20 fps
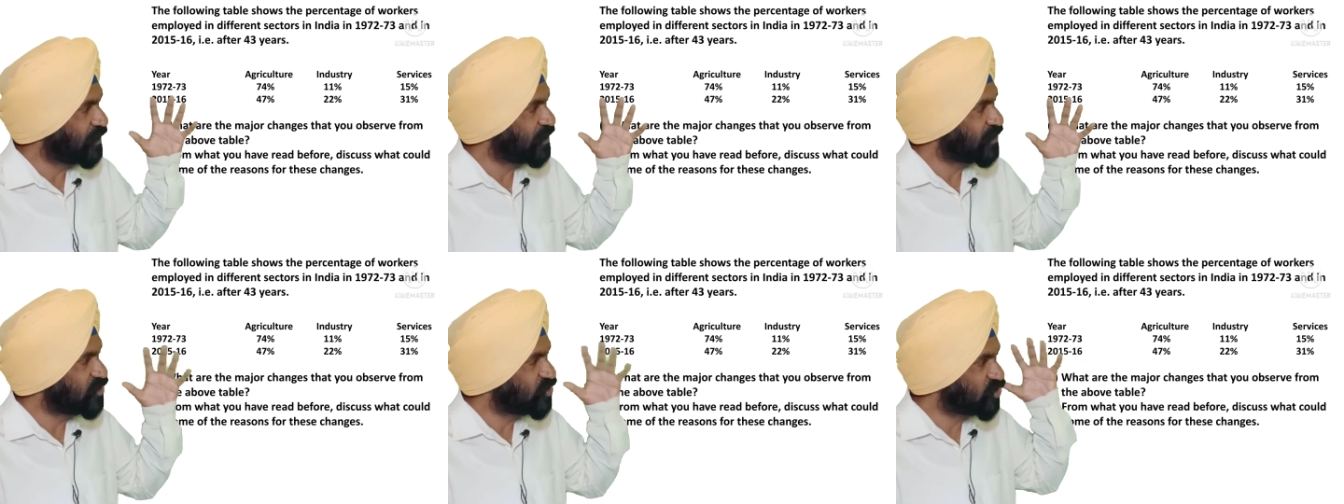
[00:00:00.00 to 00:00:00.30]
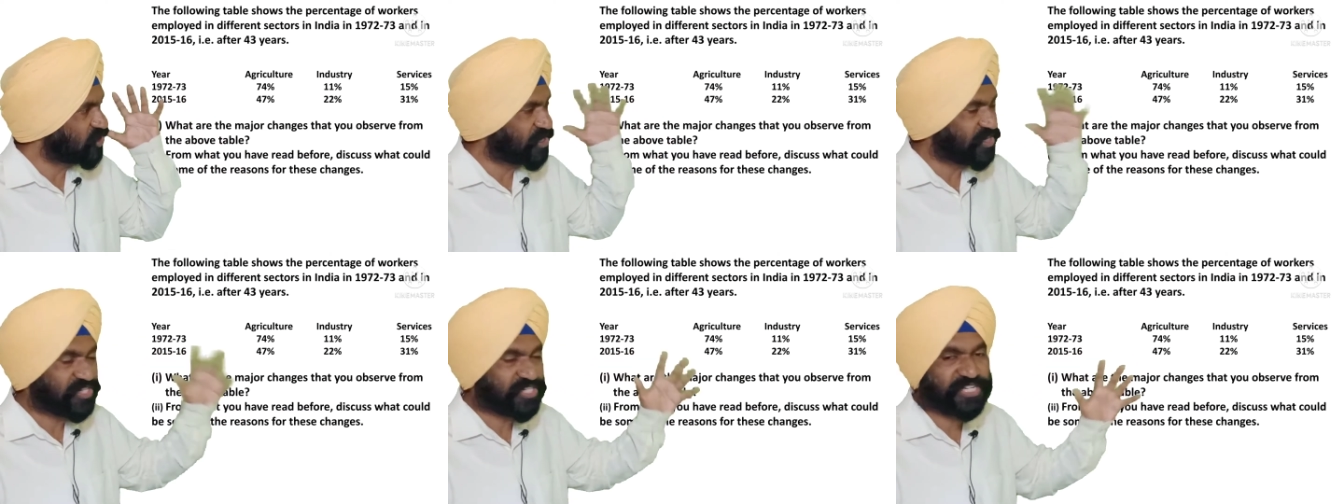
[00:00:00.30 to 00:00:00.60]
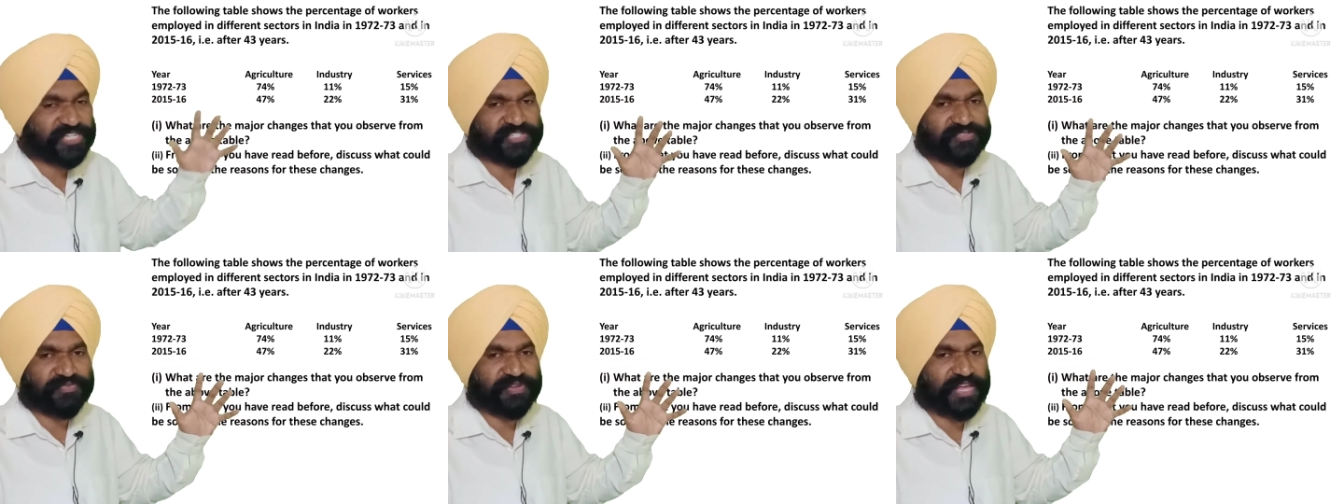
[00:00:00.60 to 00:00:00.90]

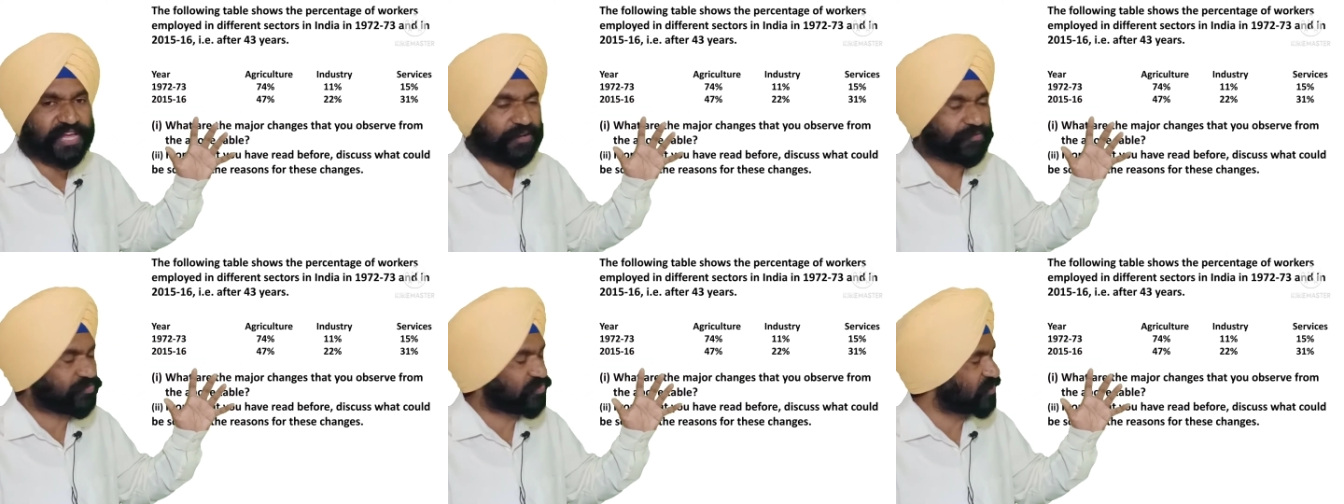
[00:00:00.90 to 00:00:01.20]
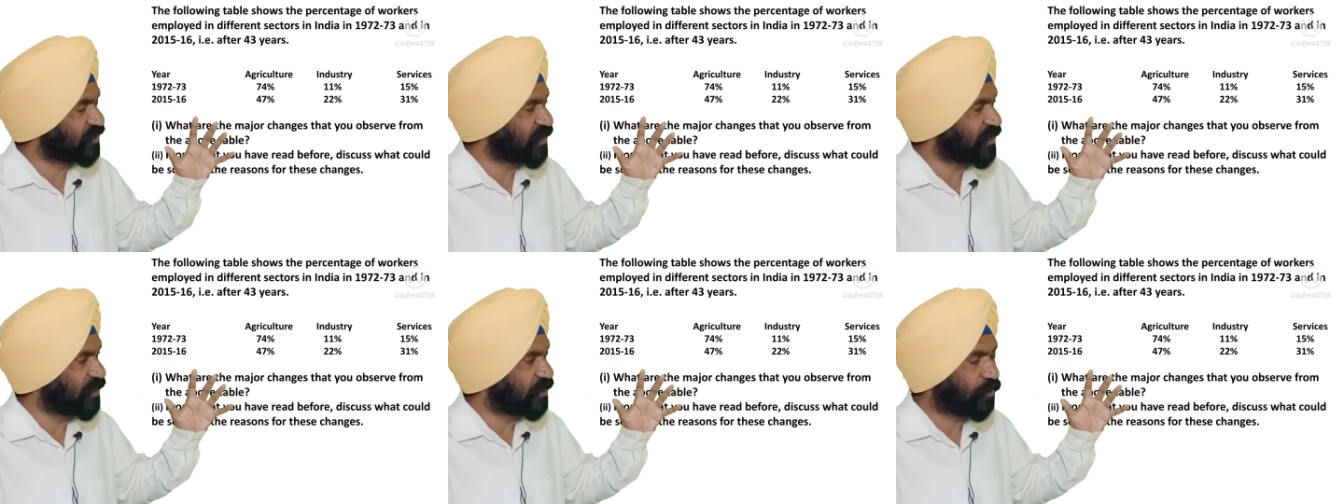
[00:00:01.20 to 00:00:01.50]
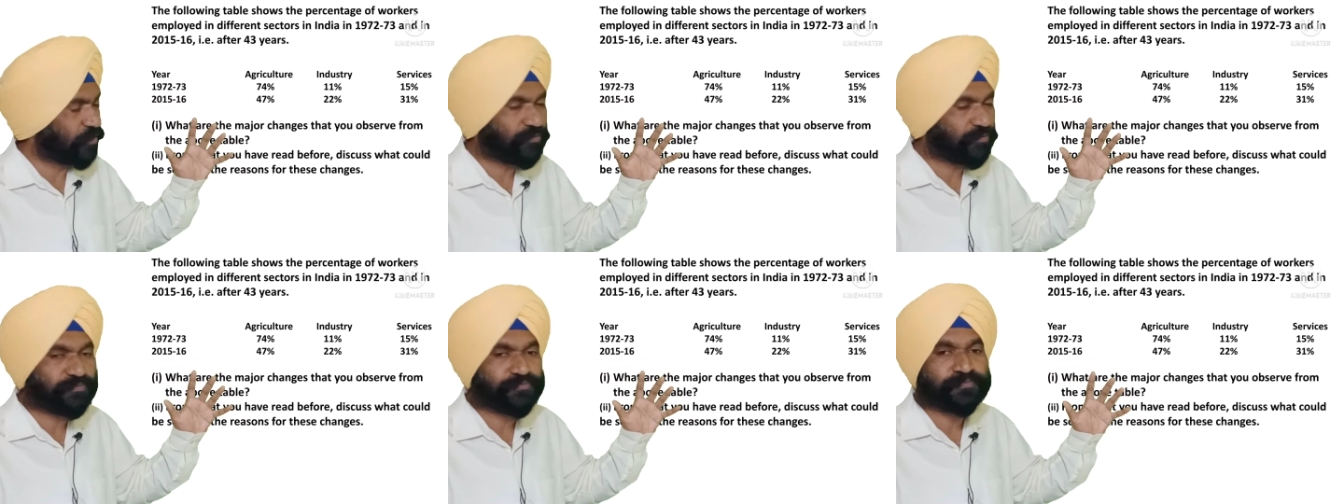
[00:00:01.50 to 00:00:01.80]
changes we have seen
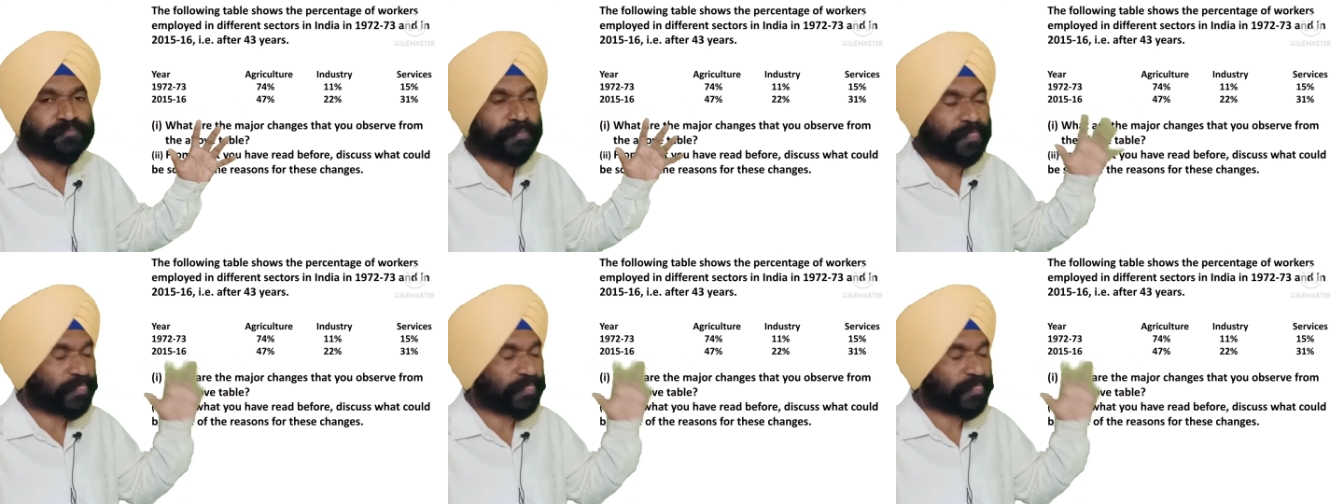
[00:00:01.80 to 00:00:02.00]
now? Now